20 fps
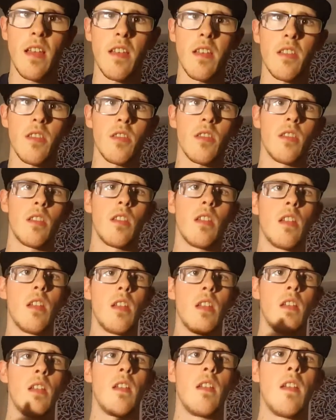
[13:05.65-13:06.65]
And
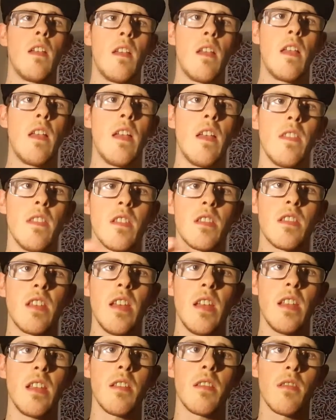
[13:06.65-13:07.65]
in the
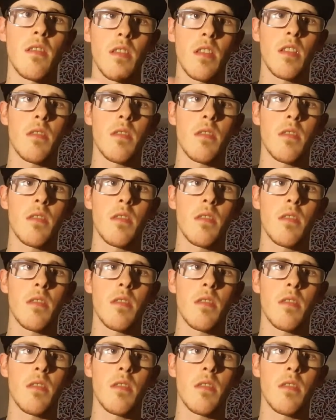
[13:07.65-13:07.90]
scene,